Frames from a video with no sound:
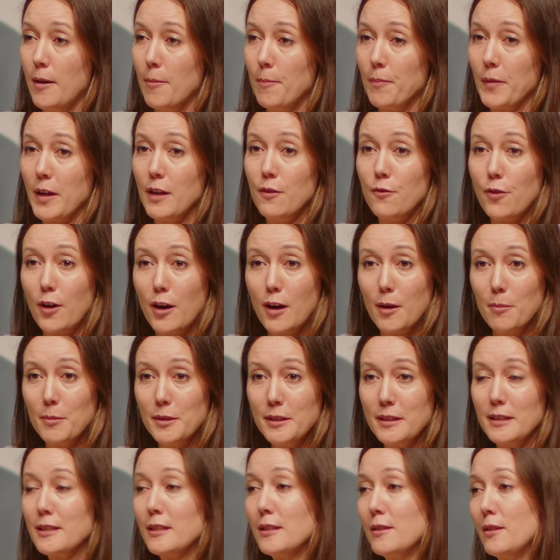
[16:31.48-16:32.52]

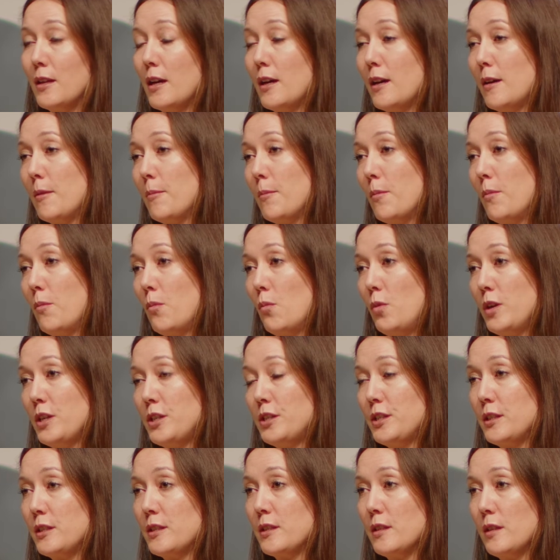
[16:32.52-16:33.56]
environment,
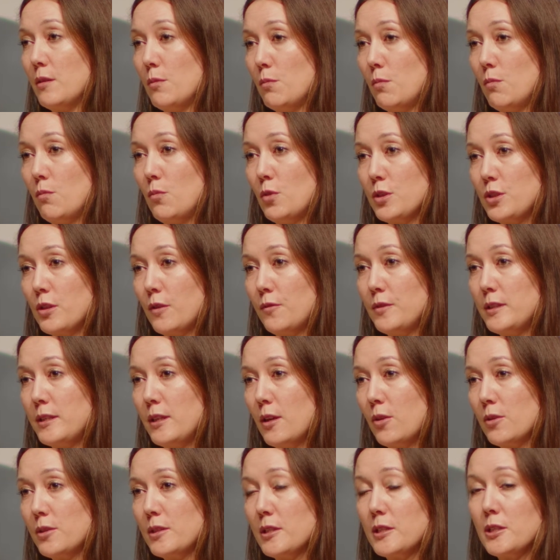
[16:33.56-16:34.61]
which obviously
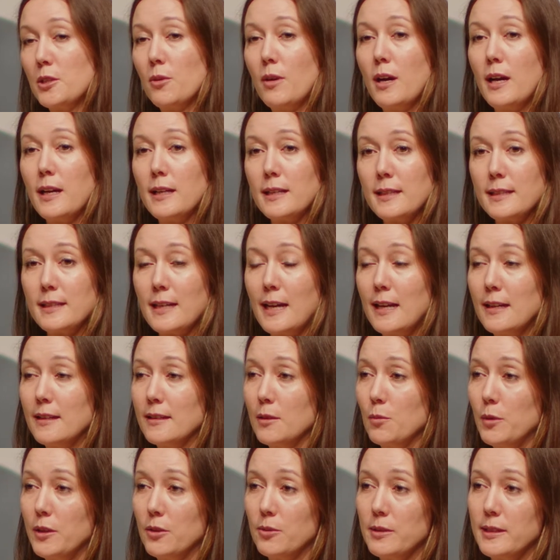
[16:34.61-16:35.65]
holds us to a higher standard.
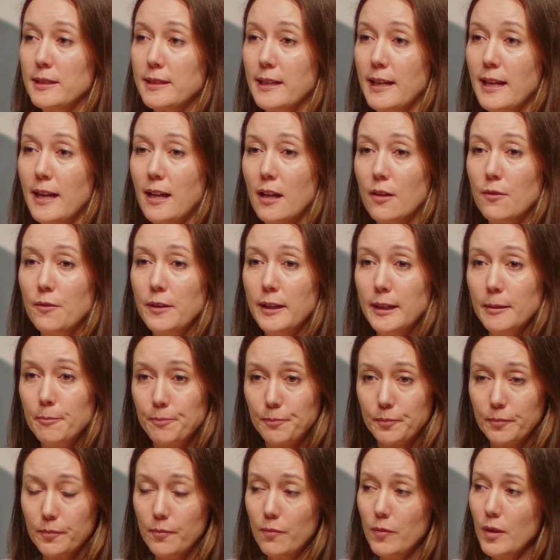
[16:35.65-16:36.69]
We always say at Elvie,
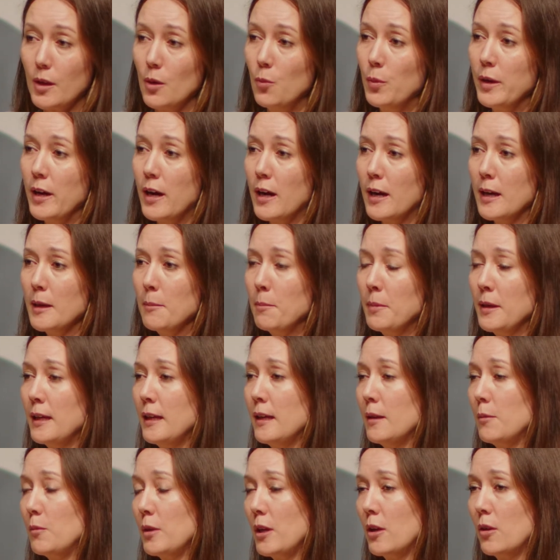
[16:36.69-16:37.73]
we IP
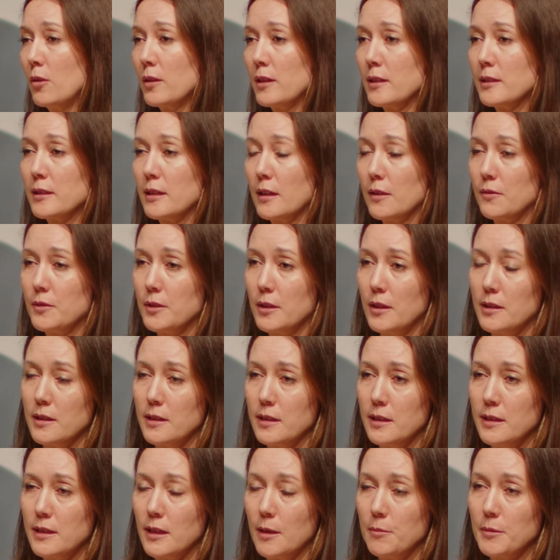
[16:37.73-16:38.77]
and we hold ourselves
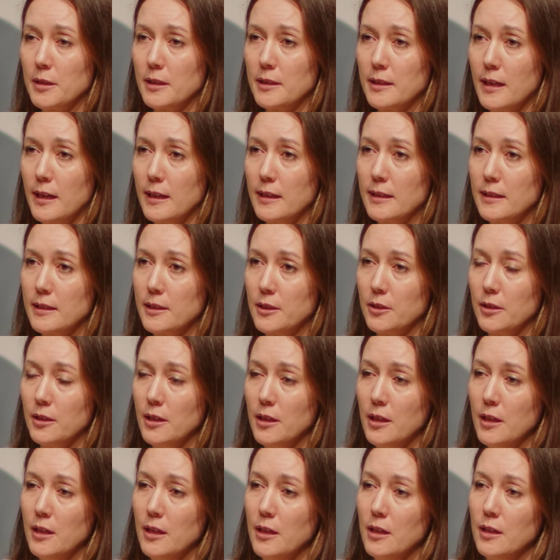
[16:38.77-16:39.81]
in terms of science to
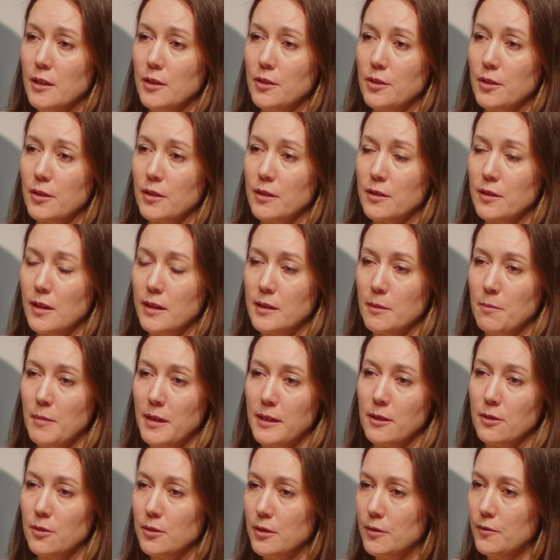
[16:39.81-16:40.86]
as a
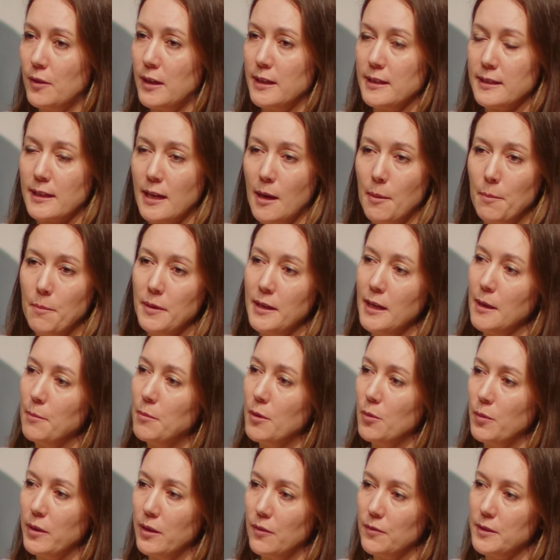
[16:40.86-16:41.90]
medical device company,
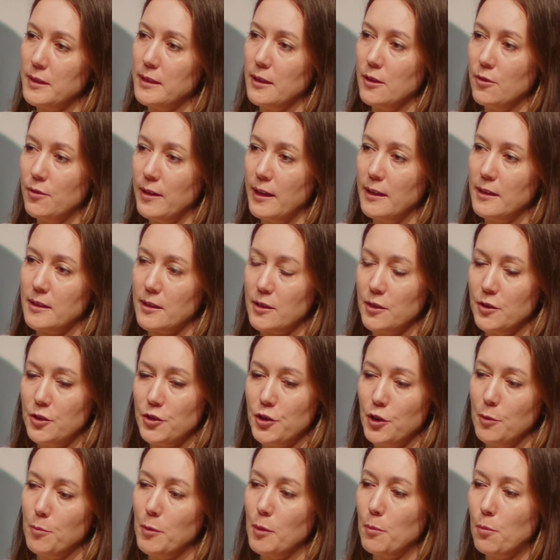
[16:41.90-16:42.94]
but we obviously create this
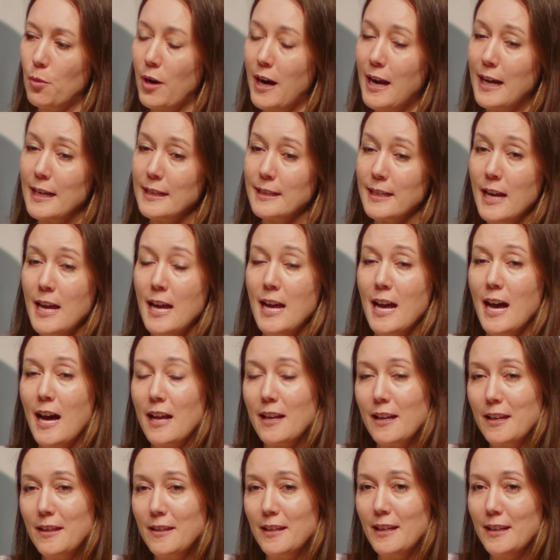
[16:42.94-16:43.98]
consumer brand. And
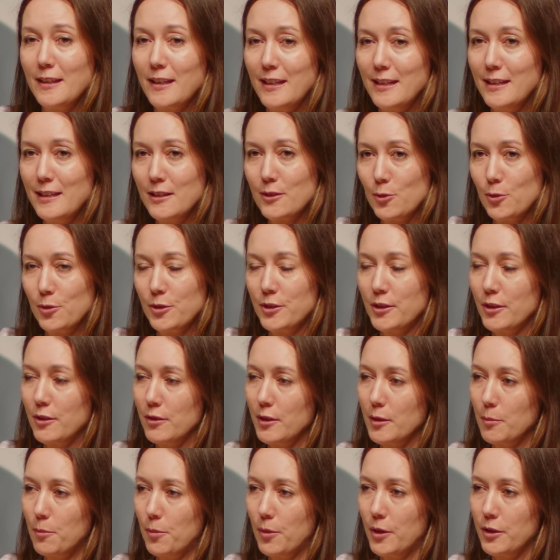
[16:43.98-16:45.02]
I think there is also an
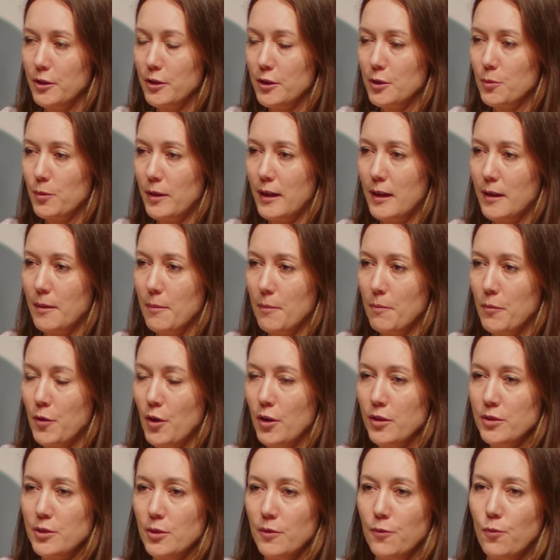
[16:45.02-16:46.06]
approach where
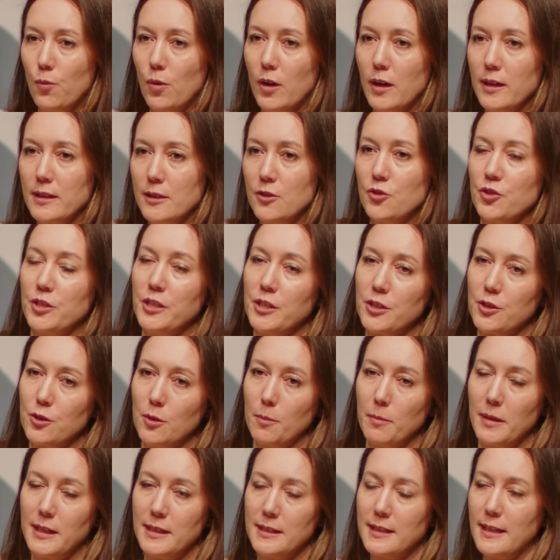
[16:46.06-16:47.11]
those who've worked in traditional
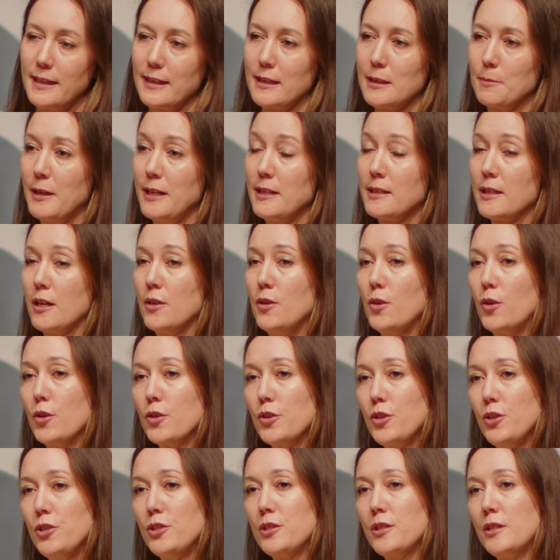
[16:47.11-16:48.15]
medtech space are not
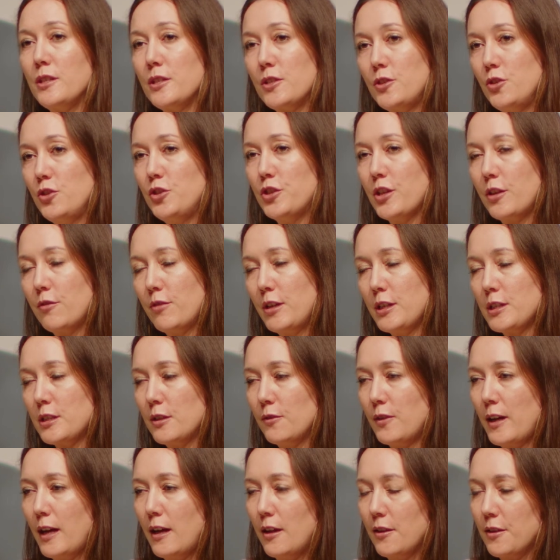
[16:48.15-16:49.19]
used to this new generation of
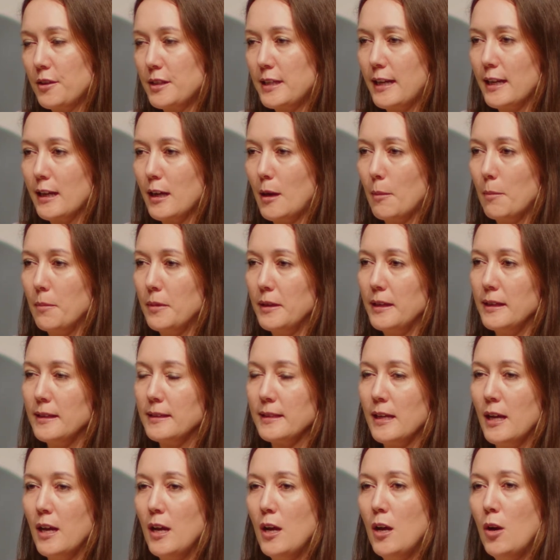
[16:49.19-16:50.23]
health tech companies,
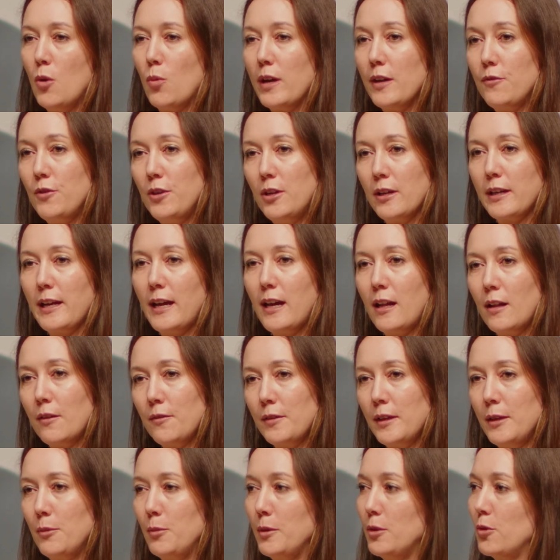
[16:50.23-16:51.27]
where if you look at
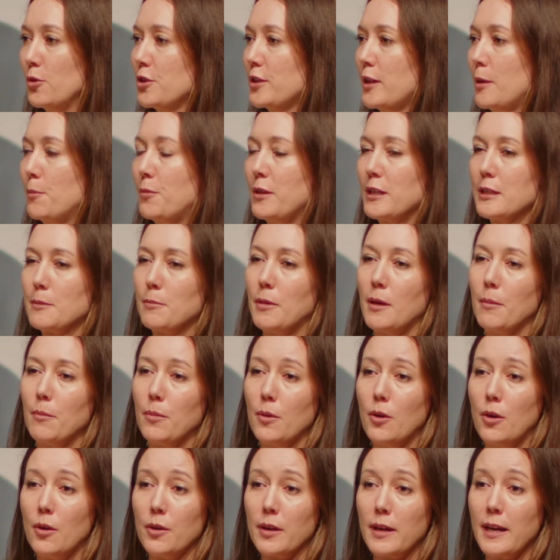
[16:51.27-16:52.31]
Elvie, we launched our breast pump
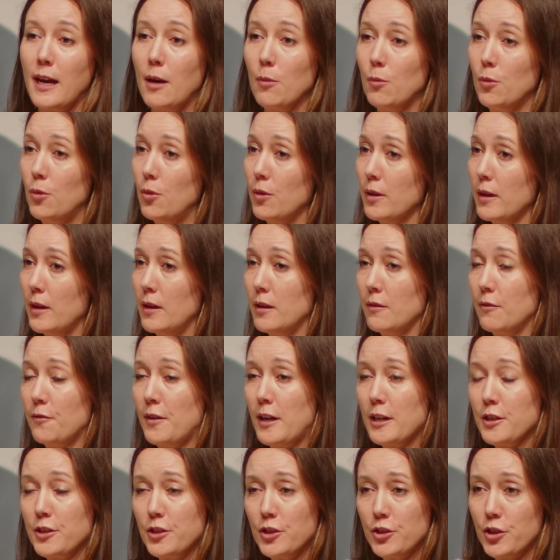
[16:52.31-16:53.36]
on a catwalk and a
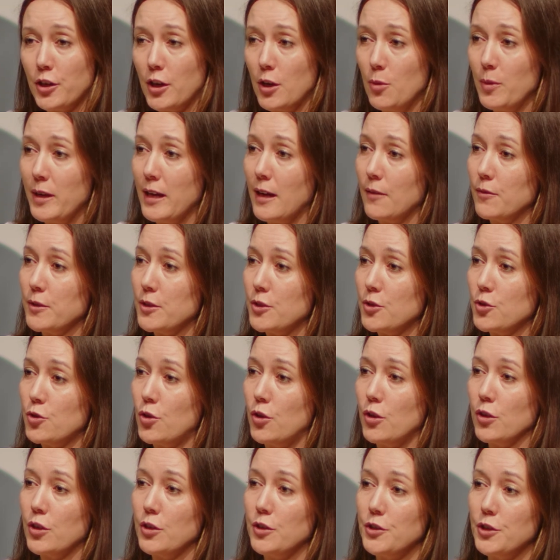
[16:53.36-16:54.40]
fashion show, we have a
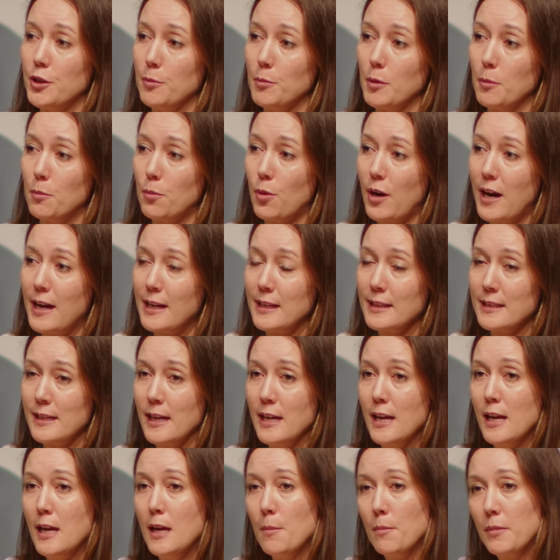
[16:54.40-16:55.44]
strong consumer brand.
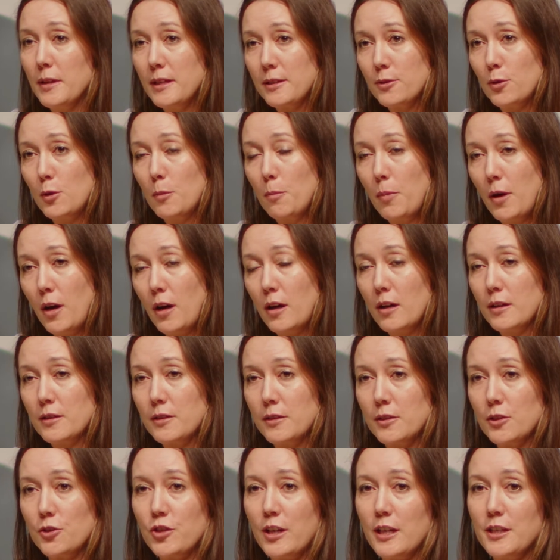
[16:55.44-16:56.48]
But it's all part of
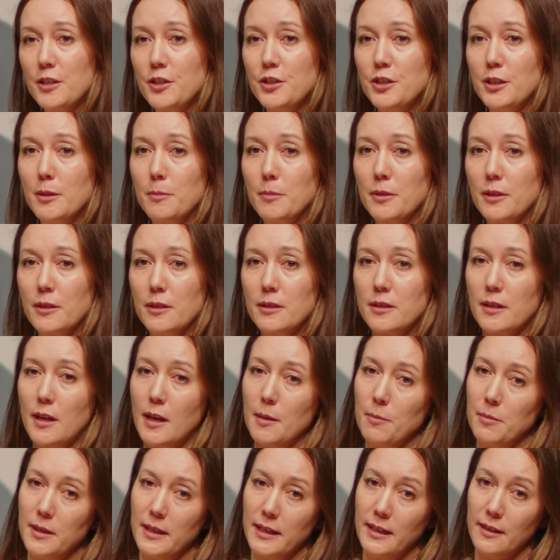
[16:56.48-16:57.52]
the strategy, because I
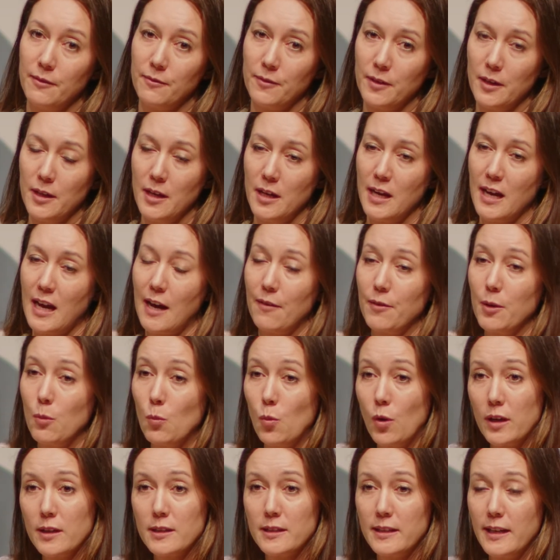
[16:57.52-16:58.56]
believe, having
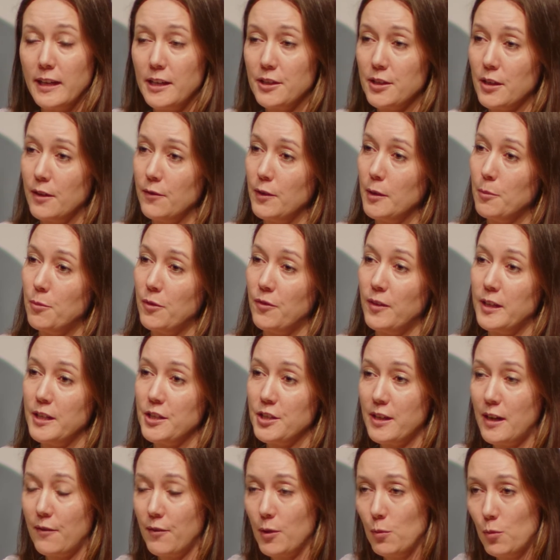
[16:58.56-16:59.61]
worked in HIV prevention,
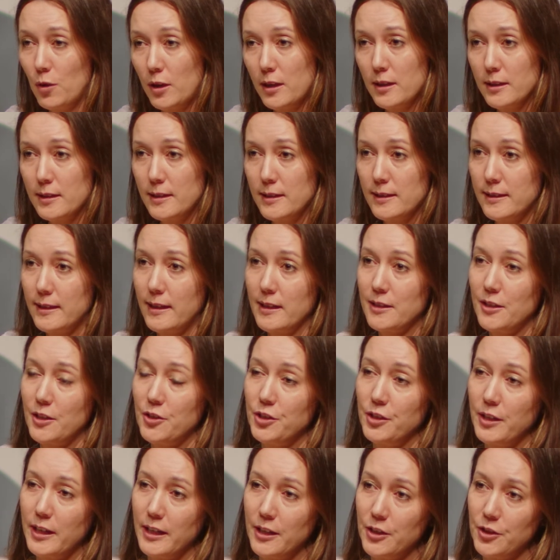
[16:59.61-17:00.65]
having worked in sex
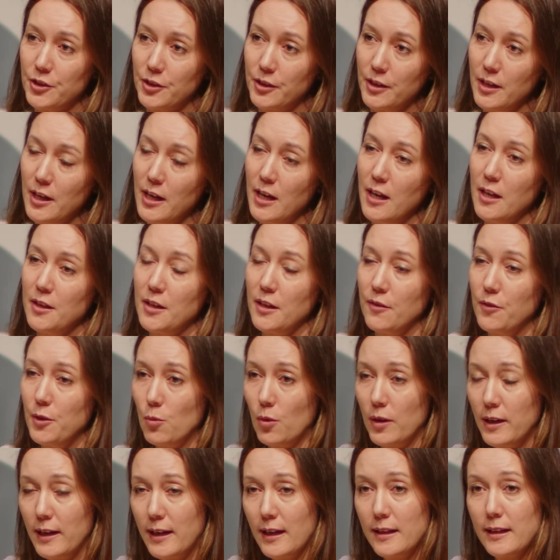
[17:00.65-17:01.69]
education, that if you
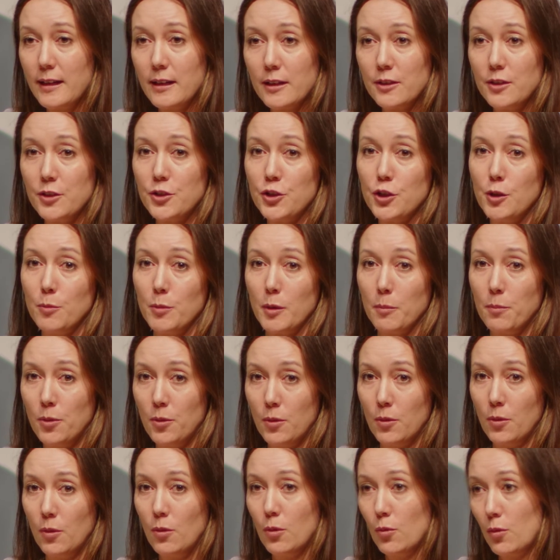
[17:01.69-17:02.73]
want to get that consumer
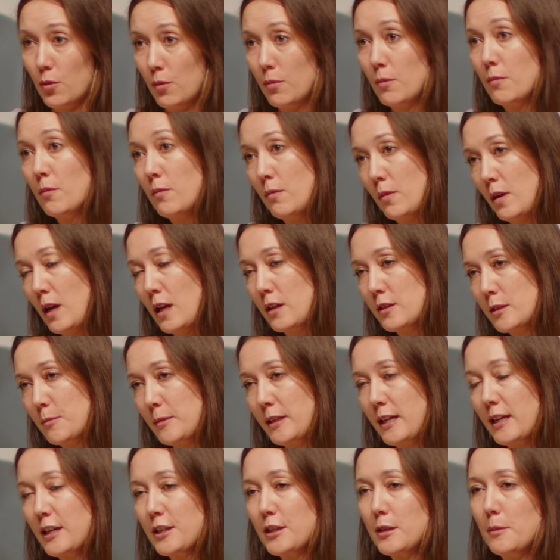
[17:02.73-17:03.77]
pull, or ultimately
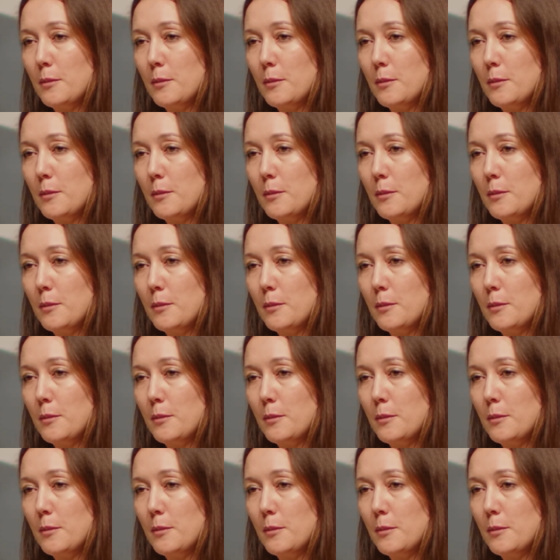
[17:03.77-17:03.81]
actually